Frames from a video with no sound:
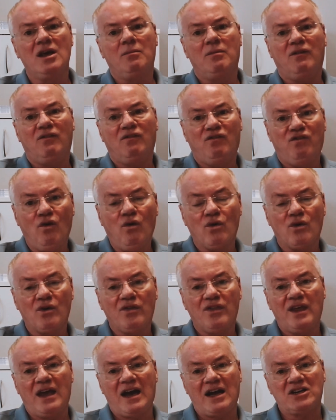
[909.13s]
before
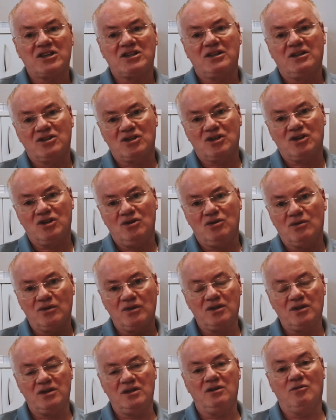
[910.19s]
they actually secure
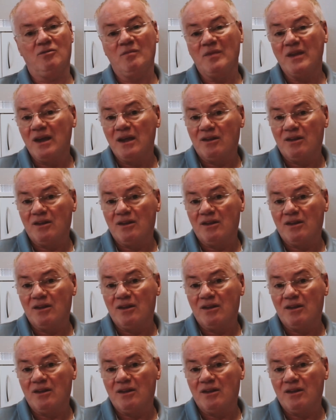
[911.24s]
the deal.